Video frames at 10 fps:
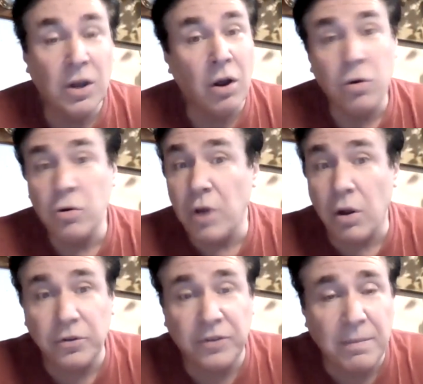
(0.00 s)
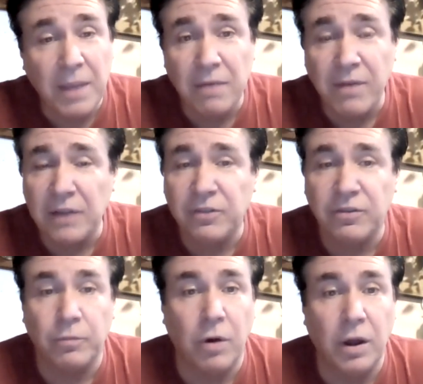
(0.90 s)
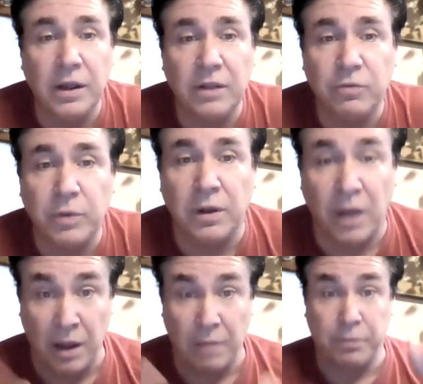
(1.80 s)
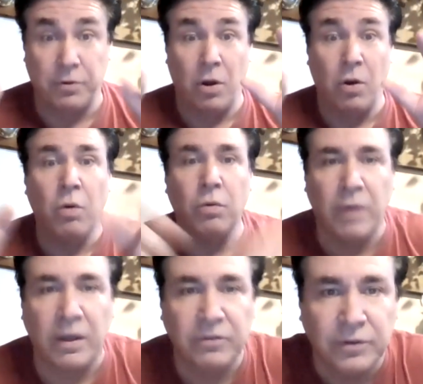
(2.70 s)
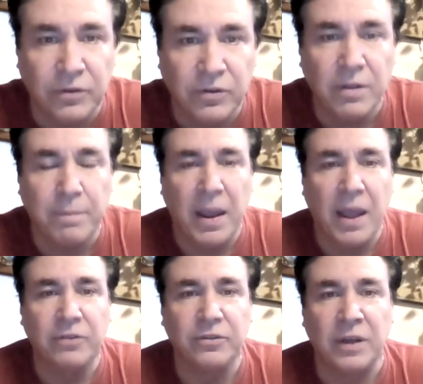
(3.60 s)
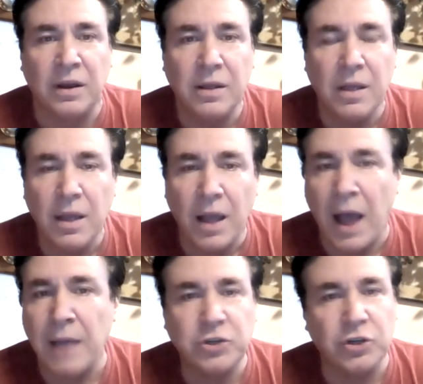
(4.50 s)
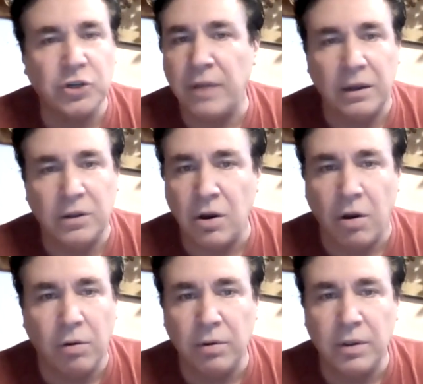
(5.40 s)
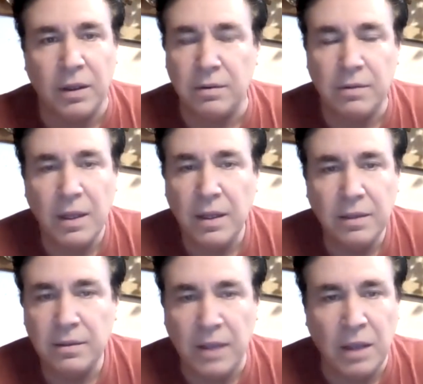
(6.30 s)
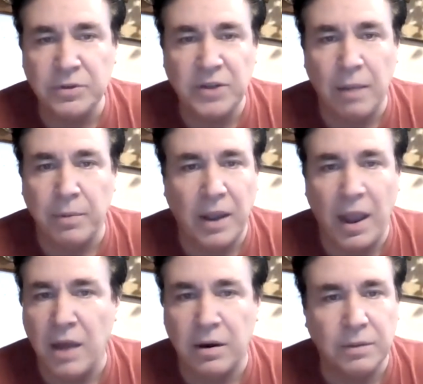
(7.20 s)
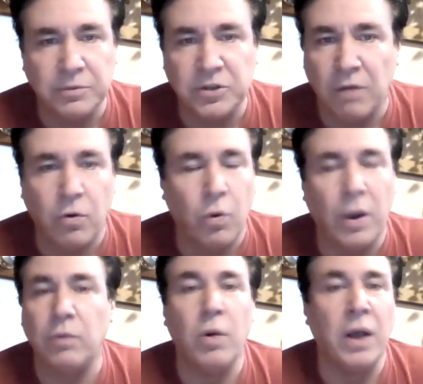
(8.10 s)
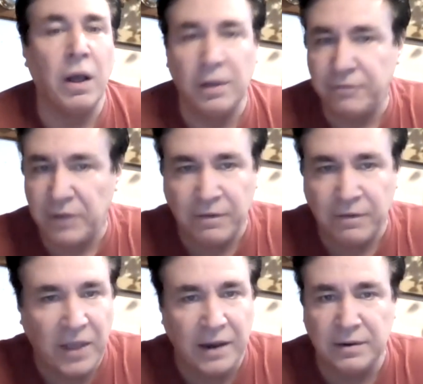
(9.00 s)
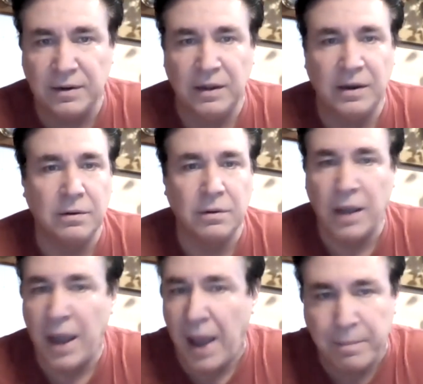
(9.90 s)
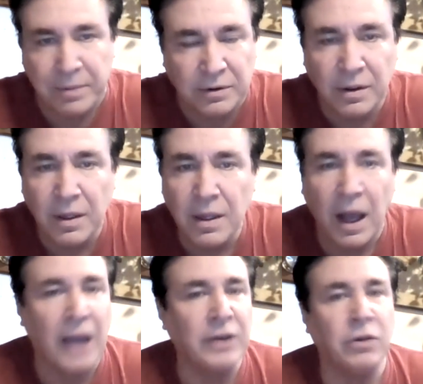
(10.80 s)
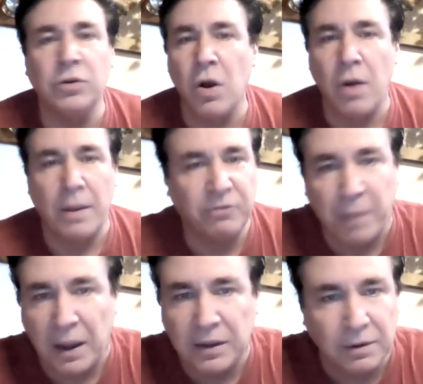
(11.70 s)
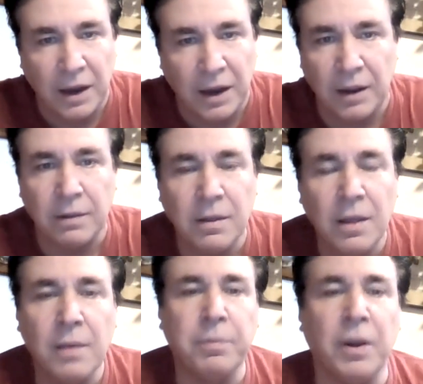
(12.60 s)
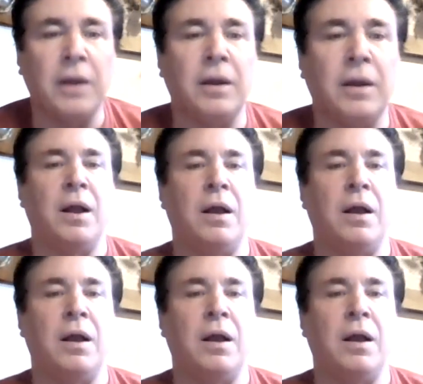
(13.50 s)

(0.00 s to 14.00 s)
know, who knows? He may have had some run-ins with, like, pro wrestlers in the past. And I'm sure that, you know, he was able to handle himself quite well if that indeed happened. I don't know. I'm speculating. But,